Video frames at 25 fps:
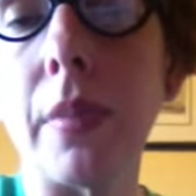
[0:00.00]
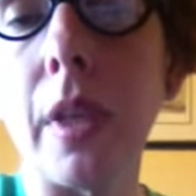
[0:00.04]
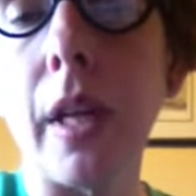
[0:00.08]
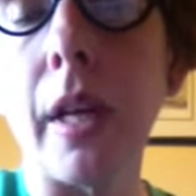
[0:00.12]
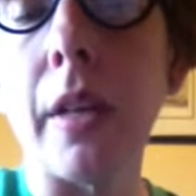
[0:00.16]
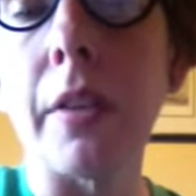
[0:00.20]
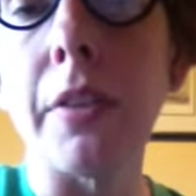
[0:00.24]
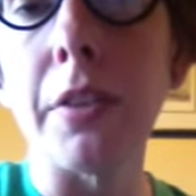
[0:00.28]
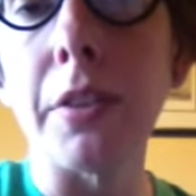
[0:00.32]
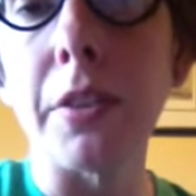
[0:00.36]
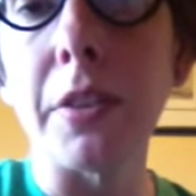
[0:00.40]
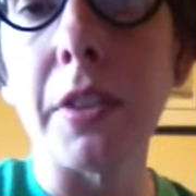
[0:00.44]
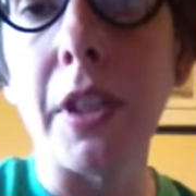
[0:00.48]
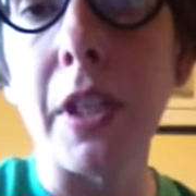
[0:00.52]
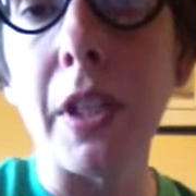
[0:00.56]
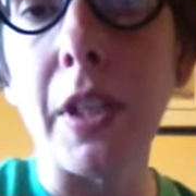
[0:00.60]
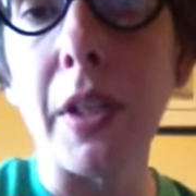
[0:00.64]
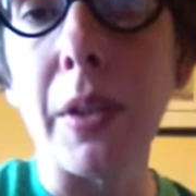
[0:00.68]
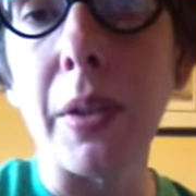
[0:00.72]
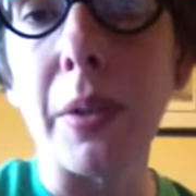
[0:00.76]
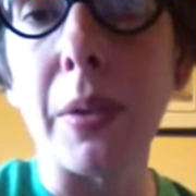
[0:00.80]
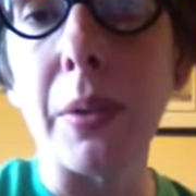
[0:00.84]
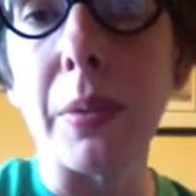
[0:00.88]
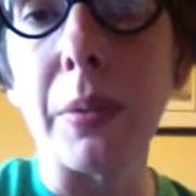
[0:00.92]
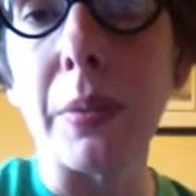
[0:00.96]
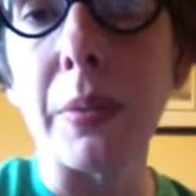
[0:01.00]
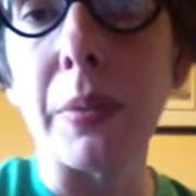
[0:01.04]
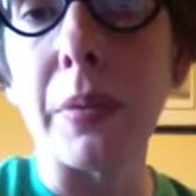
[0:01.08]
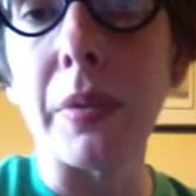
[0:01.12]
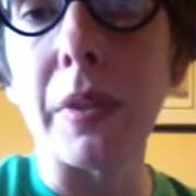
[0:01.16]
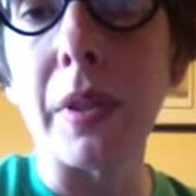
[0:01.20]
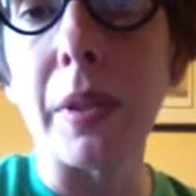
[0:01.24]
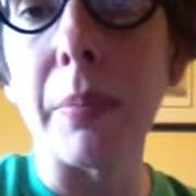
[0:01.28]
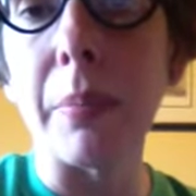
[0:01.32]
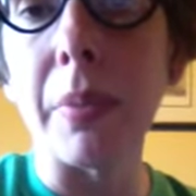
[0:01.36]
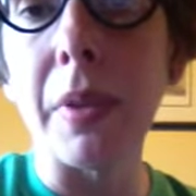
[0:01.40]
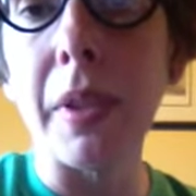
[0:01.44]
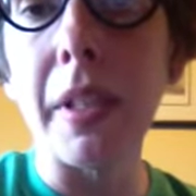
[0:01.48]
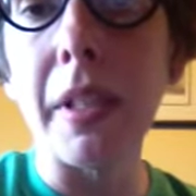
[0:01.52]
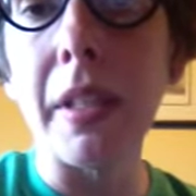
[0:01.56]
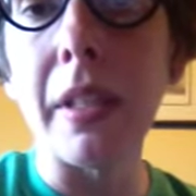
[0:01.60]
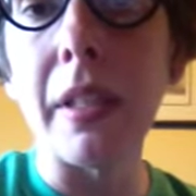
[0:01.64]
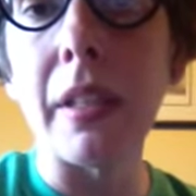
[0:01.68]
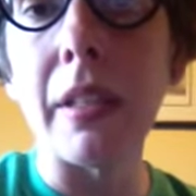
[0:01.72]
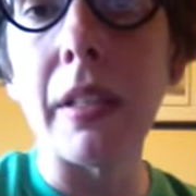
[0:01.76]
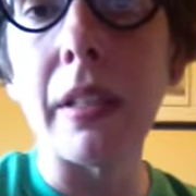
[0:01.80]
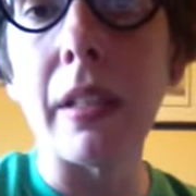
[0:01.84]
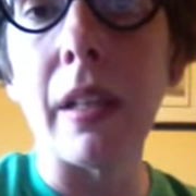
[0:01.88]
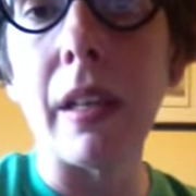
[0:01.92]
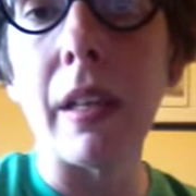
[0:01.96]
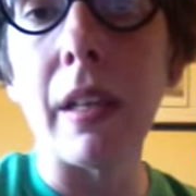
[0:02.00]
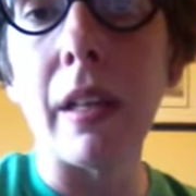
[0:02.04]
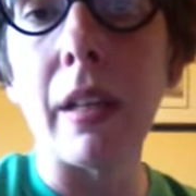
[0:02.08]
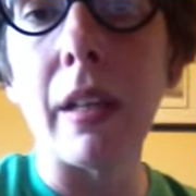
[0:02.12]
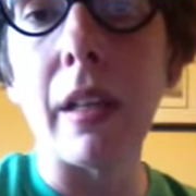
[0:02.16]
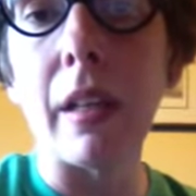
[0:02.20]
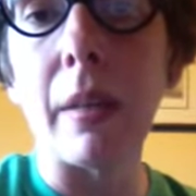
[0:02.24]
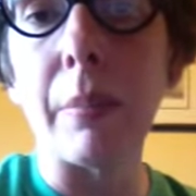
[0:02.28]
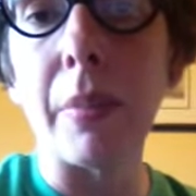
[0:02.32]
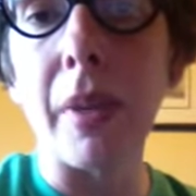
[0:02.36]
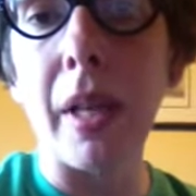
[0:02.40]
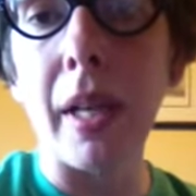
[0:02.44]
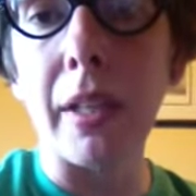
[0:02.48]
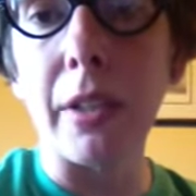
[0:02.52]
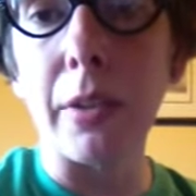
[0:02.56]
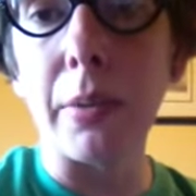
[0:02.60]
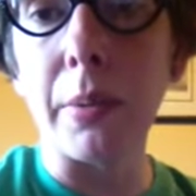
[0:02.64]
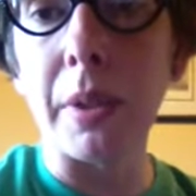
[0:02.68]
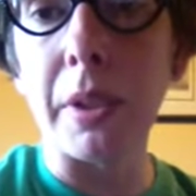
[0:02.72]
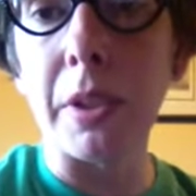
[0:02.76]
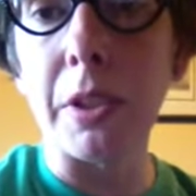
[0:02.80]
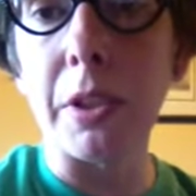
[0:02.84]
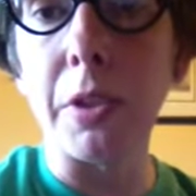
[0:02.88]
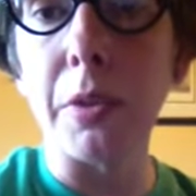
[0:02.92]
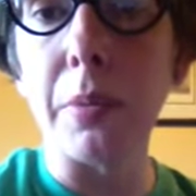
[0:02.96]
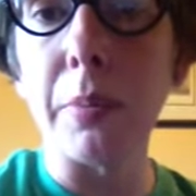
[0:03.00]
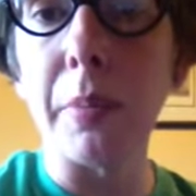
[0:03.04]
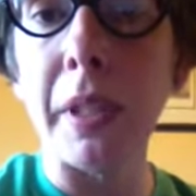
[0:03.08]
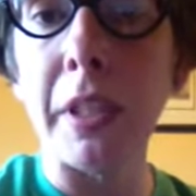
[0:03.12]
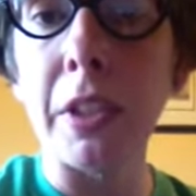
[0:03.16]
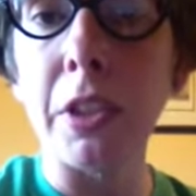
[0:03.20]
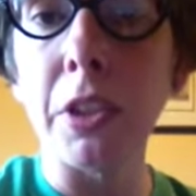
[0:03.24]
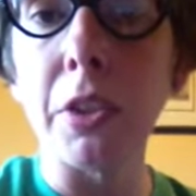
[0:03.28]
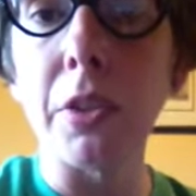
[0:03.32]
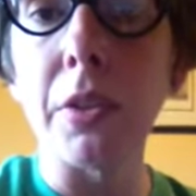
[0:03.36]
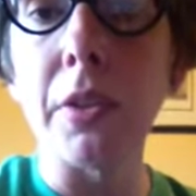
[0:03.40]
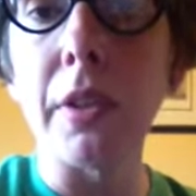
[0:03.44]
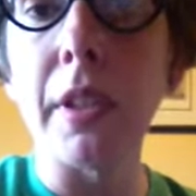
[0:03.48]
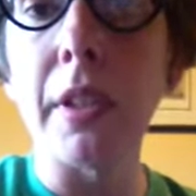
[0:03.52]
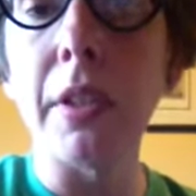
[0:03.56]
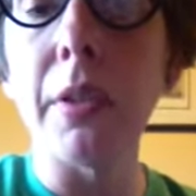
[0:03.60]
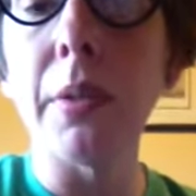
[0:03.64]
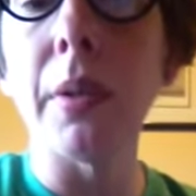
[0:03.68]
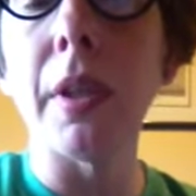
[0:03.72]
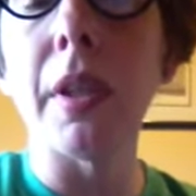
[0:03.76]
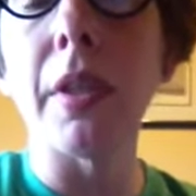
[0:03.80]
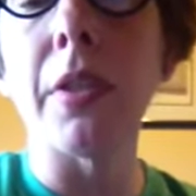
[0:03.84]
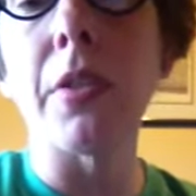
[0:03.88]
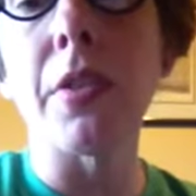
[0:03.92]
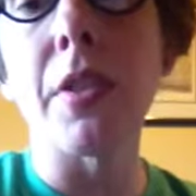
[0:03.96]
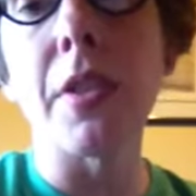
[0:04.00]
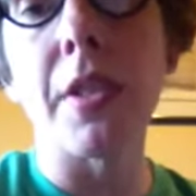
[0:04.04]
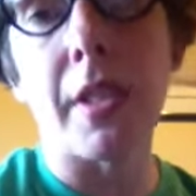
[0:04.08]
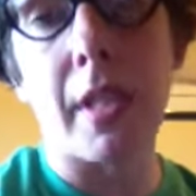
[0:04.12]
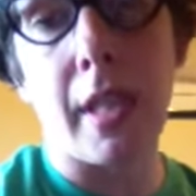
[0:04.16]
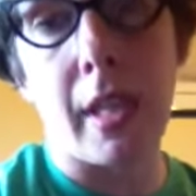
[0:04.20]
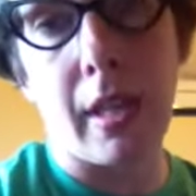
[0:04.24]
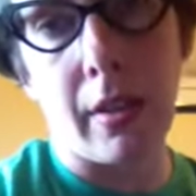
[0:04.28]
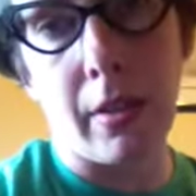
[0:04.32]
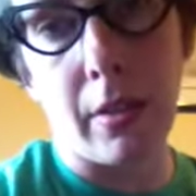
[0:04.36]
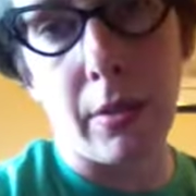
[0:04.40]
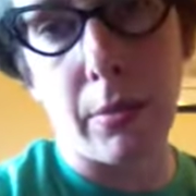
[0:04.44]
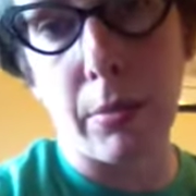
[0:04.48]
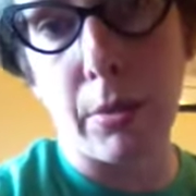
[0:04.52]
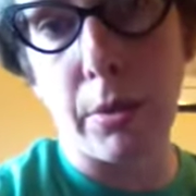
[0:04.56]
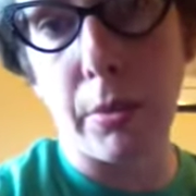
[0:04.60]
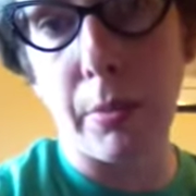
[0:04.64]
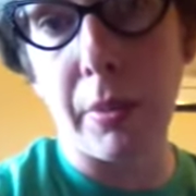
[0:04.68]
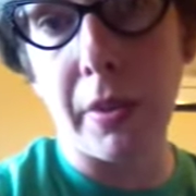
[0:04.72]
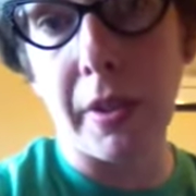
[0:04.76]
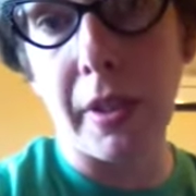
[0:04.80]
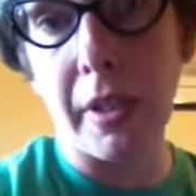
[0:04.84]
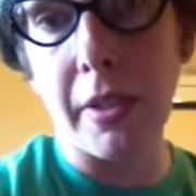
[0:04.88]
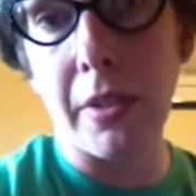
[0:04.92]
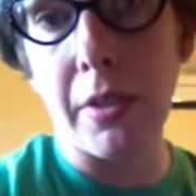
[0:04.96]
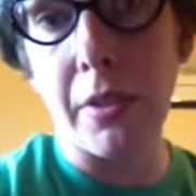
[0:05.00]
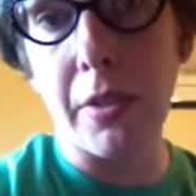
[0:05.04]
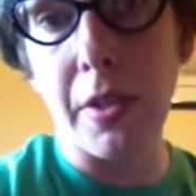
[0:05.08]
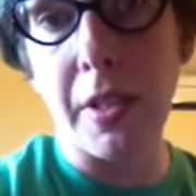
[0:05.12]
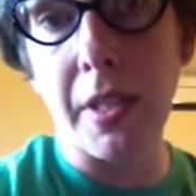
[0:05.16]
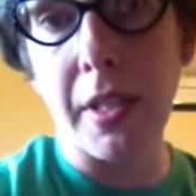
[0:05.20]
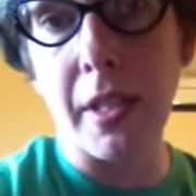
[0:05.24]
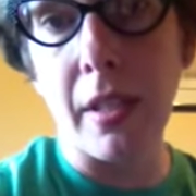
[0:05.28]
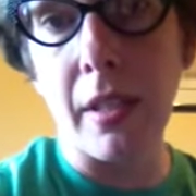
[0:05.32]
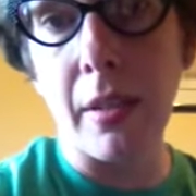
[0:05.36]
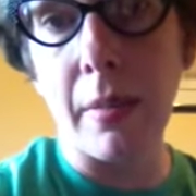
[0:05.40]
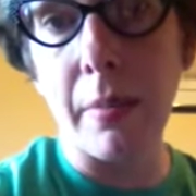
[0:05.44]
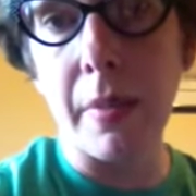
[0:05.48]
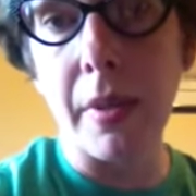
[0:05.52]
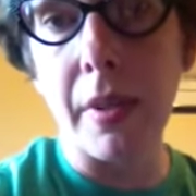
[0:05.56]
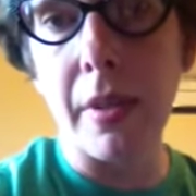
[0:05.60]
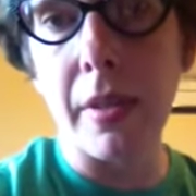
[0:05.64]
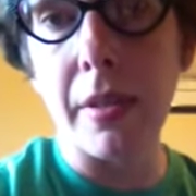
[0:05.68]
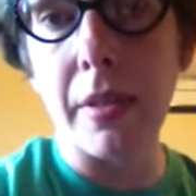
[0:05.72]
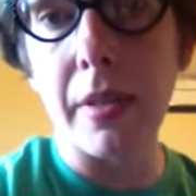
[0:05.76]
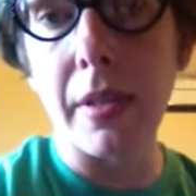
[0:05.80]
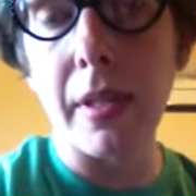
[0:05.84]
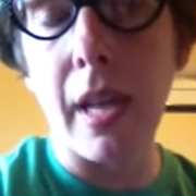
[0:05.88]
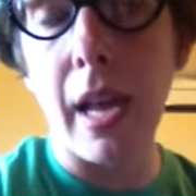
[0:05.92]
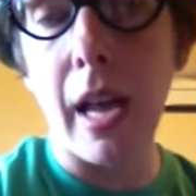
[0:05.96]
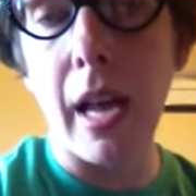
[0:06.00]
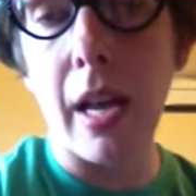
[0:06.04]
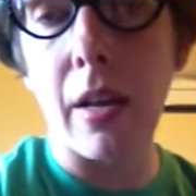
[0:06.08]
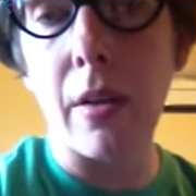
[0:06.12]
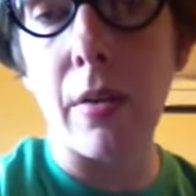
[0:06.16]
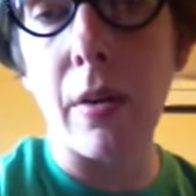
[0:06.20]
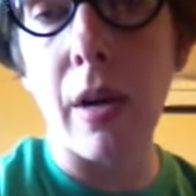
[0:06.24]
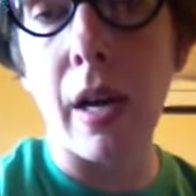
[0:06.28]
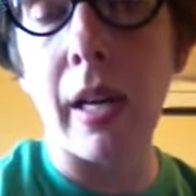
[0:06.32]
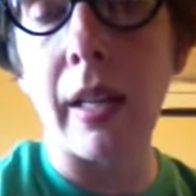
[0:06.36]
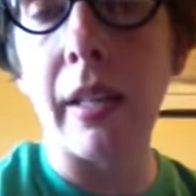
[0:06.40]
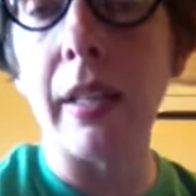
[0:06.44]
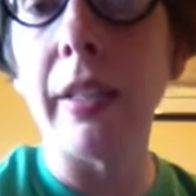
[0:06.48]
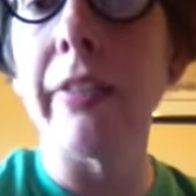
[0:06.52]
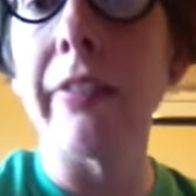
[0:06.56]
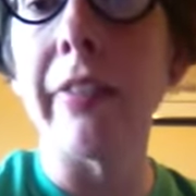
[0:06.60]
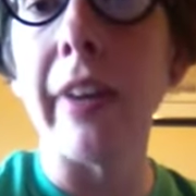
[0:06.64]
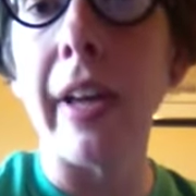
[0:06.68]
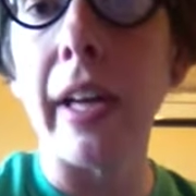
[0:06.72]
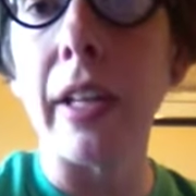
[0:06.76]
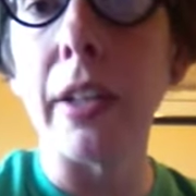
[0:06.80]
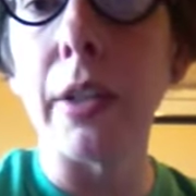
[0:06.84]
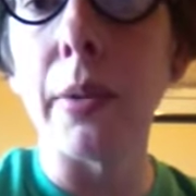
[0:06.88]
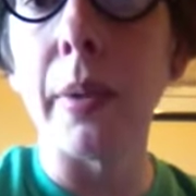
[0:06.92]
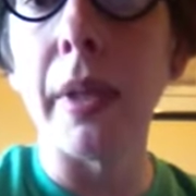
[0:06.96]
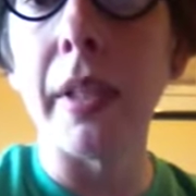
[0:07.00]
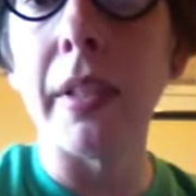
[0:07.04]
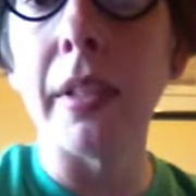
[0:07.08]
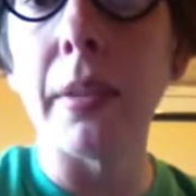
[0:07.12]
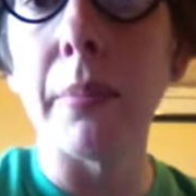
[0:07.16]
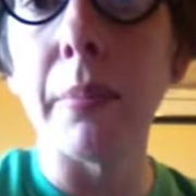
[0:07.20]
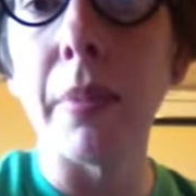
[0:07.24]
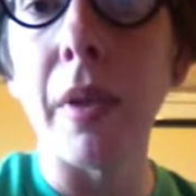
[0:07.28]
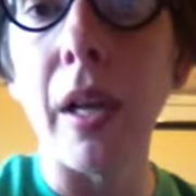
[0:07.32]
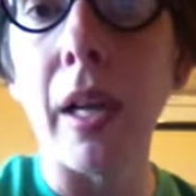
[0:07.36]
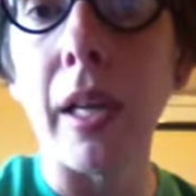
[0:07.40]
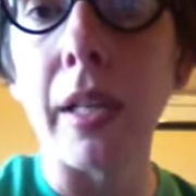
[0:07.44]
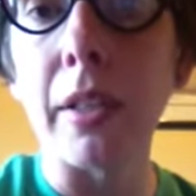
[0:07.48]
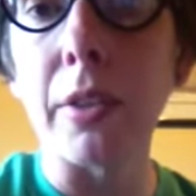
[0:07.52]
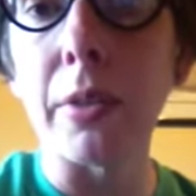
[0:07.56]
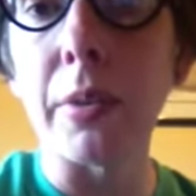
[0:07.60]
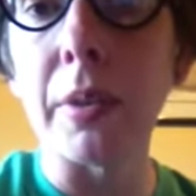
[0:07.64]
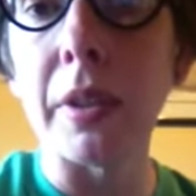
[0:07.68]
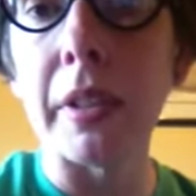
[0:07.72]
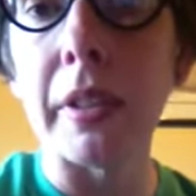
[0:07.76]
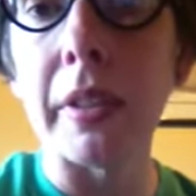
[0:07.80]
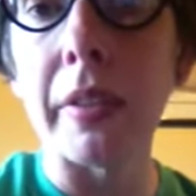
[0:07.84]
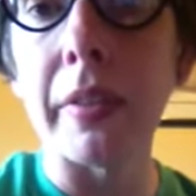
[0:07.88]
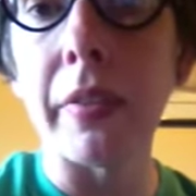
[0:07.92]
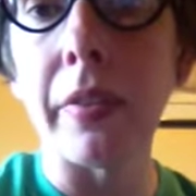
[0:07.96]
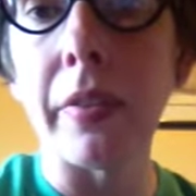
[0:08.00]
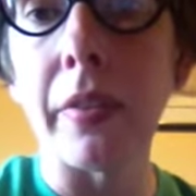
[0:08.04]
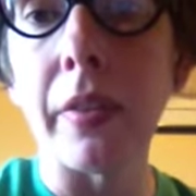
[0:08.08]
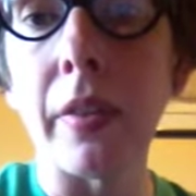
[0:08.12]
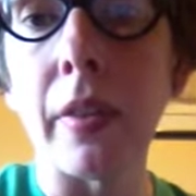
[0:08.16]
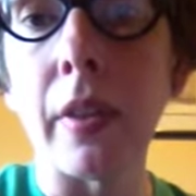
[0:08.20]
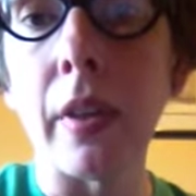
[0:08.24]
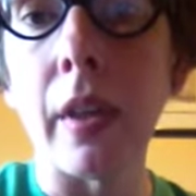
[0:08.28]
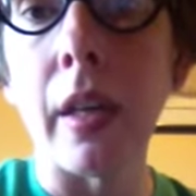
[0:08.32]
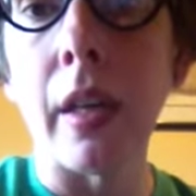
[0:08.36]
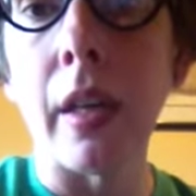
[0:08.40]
undergo completing Bloggary 2, make sure that you understand the rubric in your syllabus. How I evaluate the Bloggaries